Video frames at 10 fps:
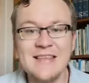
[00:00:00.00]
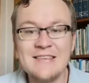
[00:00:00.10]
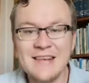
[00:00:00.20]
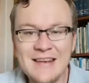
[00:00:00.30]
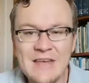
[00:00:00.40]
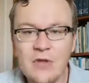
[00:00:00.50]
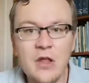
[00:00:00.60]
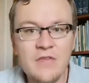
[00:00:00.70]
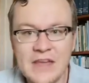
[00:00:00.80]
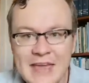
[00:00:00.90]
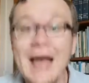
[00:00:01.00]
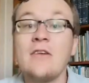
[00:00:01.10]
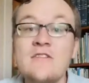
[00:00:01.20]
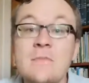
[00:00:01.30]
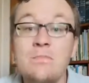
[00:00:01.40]
There's a level of
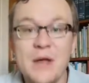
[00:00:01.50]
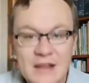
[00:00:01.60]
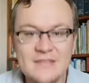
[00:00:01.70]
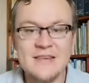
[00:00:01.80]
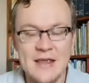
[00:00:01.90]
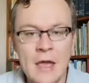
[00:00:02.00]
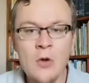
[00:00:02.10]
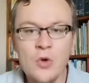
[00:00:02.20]
accountability